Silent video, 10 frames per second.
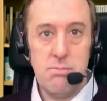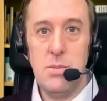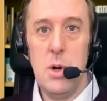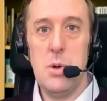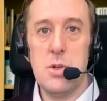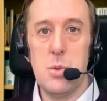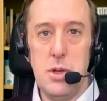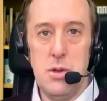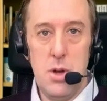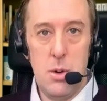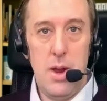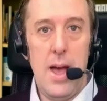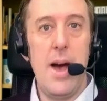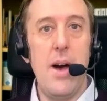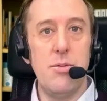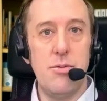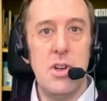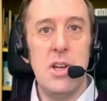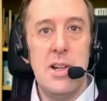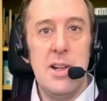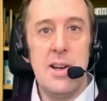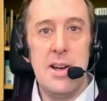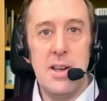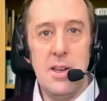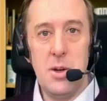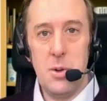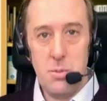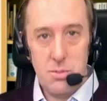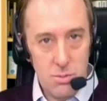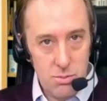Notice when you don't have, uh, you know,